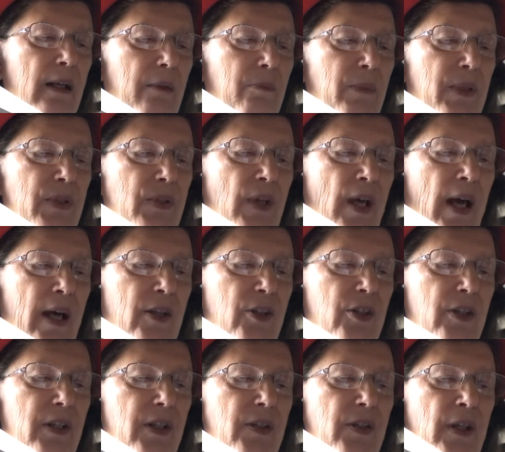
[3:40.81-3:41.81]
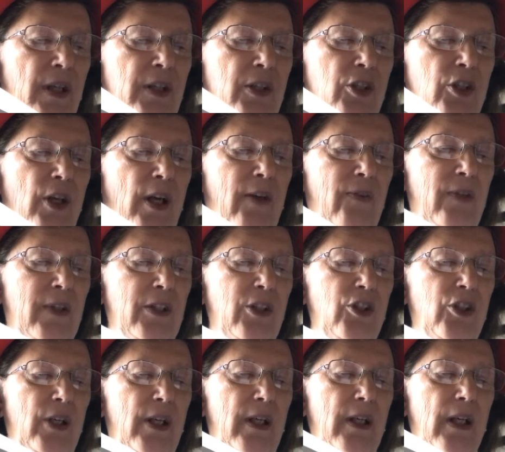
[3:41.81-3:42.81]
and massaged his unshaven
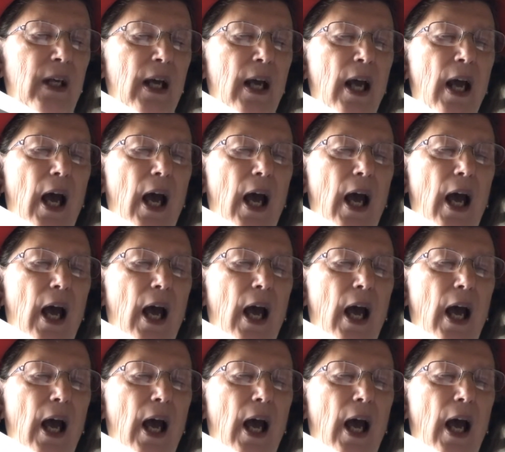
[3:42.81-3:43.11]
chin.